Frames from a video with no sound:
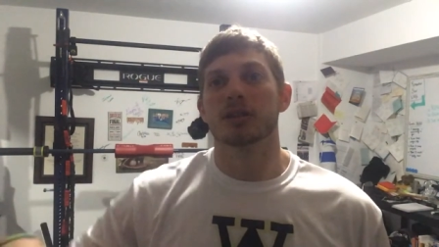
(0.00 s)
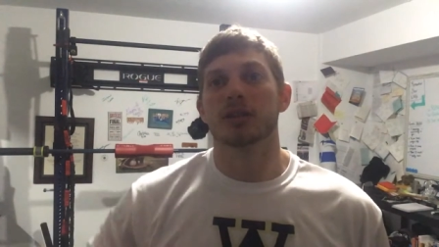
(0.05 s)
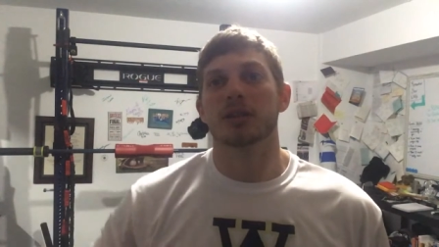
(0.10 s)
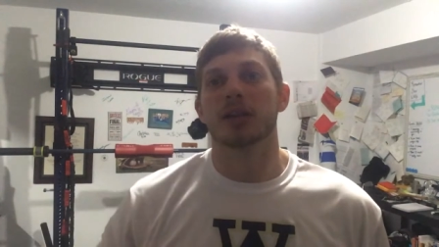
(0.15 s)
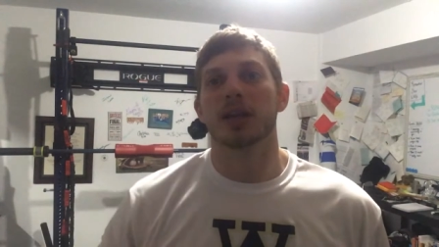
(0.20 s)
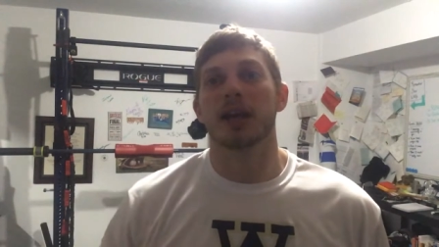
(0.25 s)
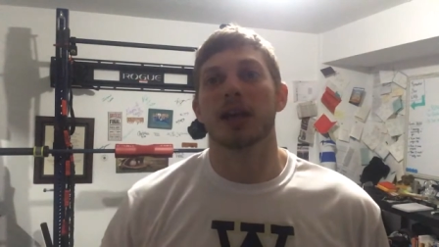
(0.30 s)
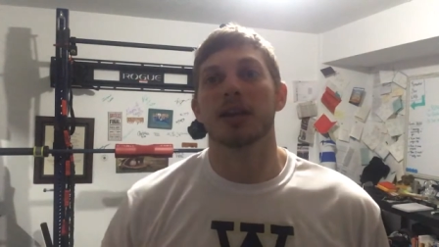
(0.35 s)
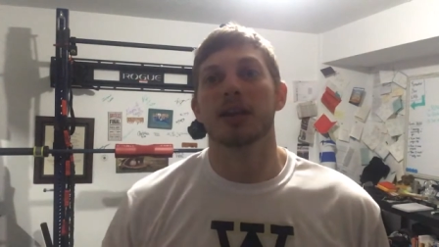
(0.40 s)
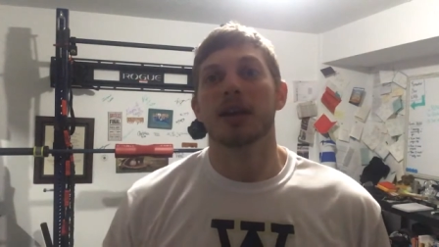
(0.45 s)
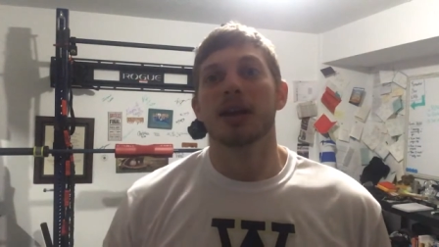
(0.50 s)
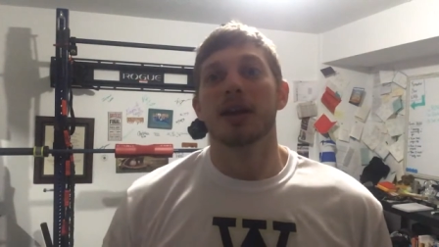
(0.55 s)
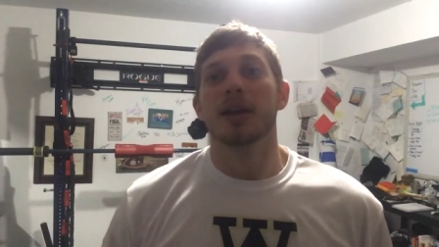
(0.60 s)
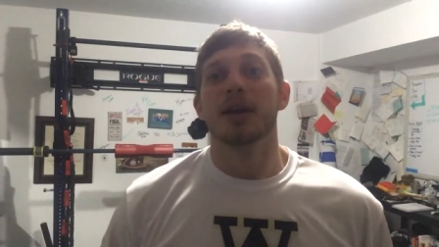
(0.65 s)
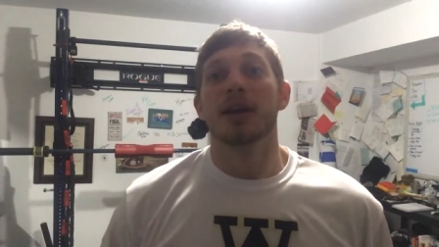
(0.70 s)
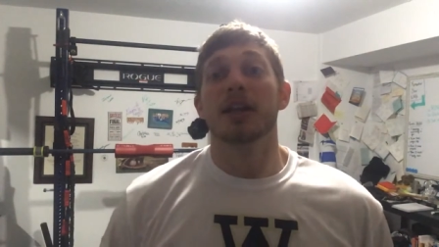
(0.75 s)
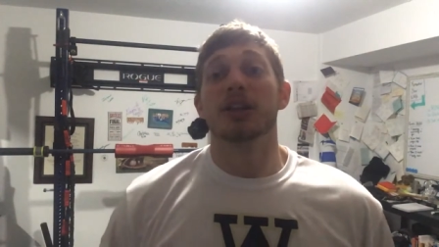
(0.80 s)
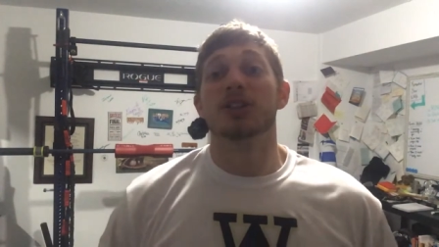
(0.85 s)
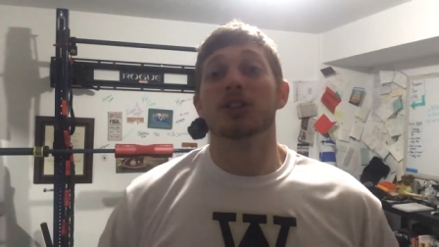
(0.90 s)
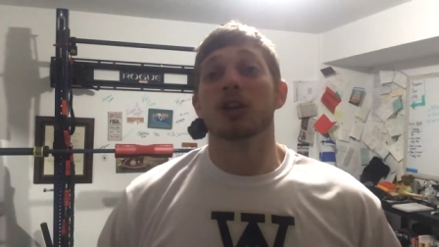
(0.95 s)
Okay.
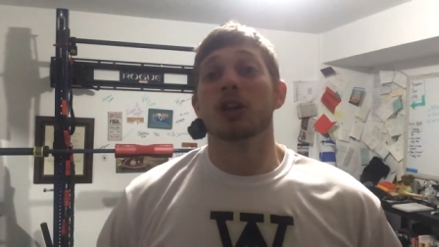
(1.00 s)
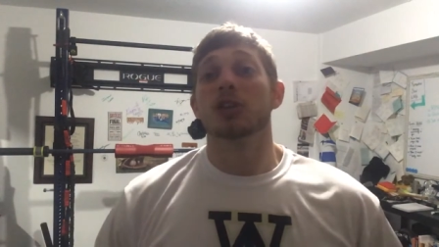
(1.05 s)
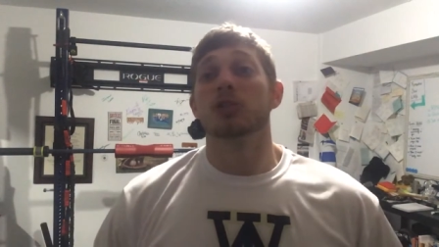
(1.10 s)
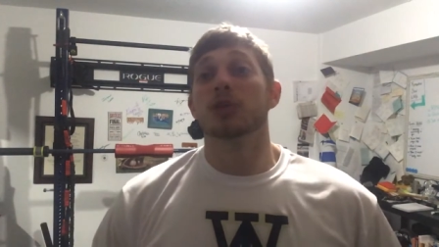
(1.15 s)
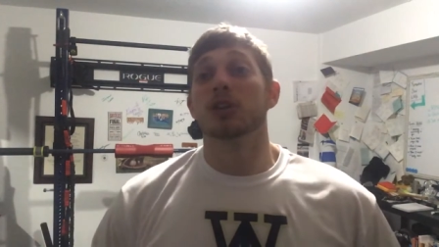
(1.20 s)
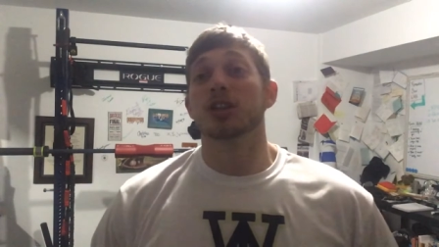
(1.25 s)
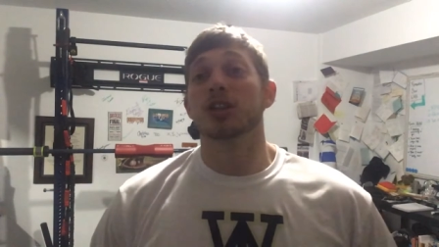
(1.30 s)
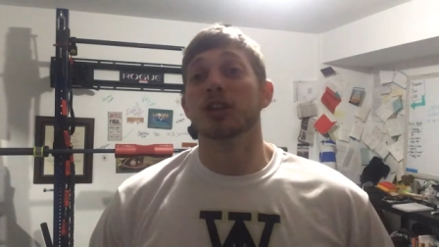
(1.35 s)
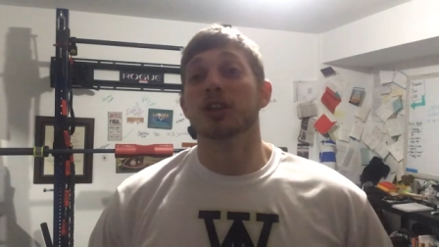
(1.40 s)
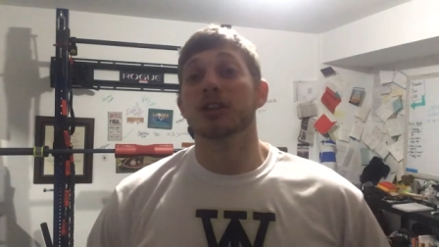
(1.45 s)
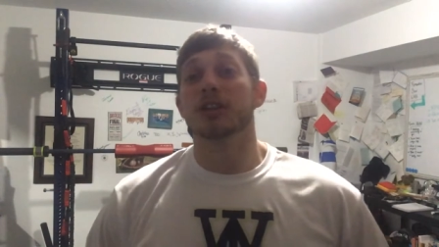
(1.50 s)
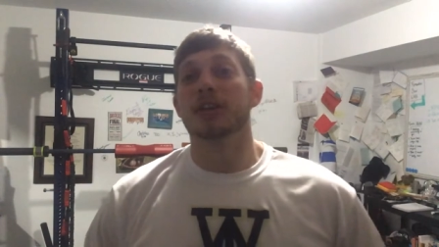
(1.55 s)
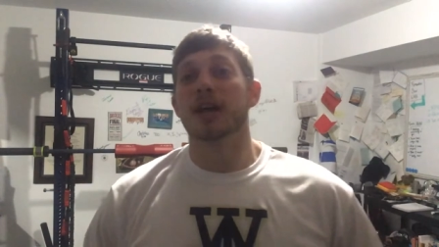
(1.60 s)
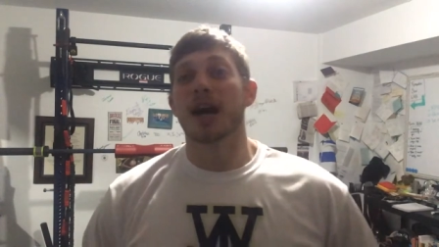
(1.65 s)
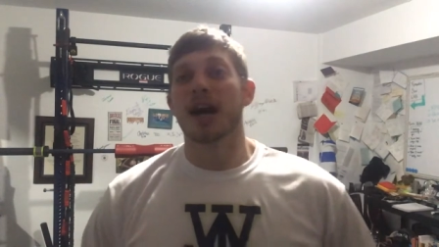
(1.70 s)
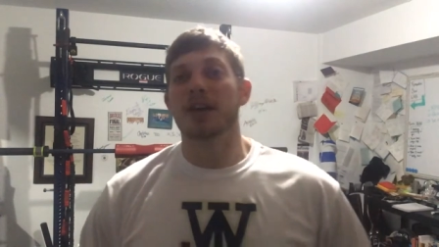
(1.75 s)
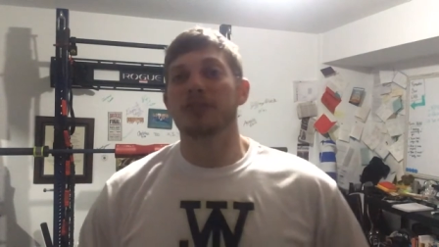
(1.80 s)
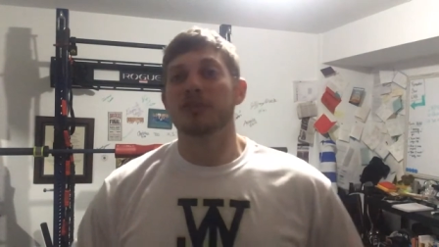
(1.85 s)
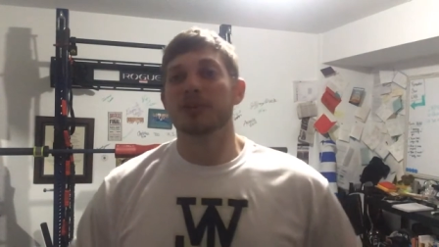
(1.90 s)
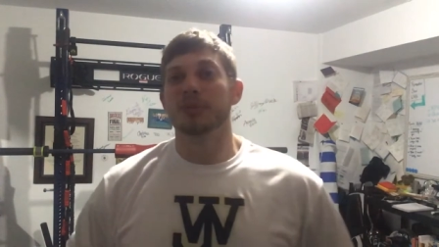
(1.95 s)
It starts with good
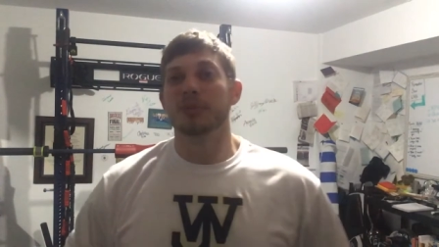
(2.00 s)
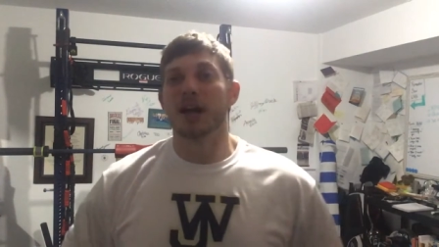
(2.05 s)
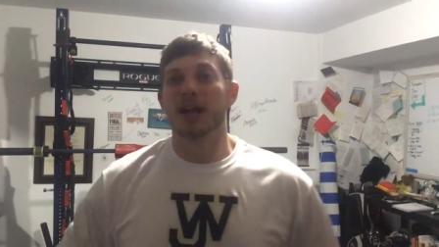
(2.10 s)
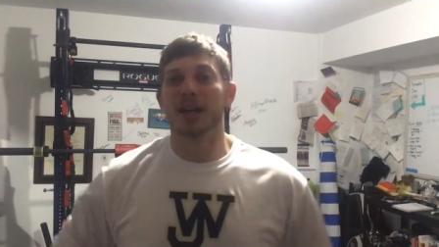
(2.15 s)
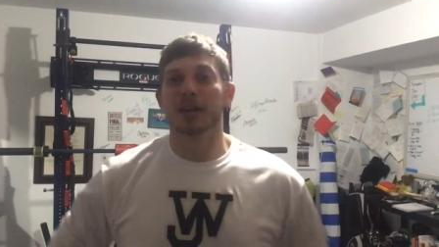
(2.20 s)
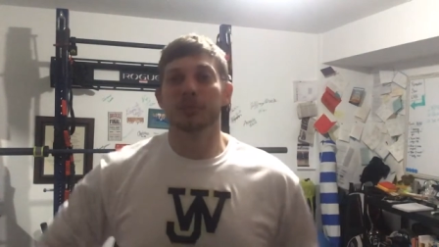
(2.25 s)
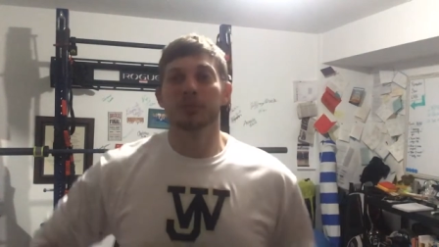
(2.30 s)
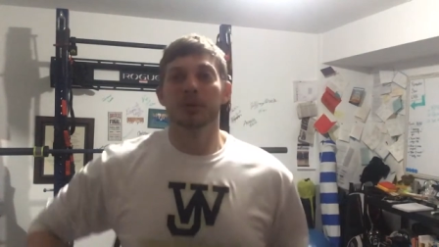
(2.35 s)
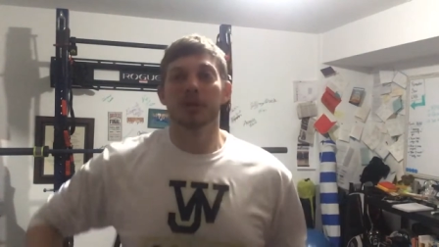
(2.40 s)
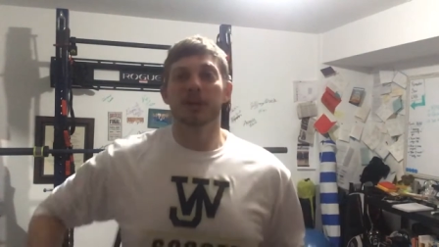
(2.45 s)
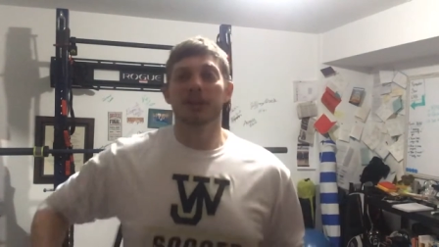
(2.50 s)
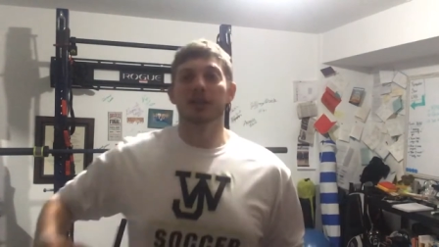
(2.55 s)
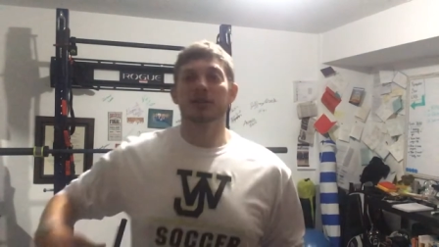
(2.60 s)
diaphragmatic breathing.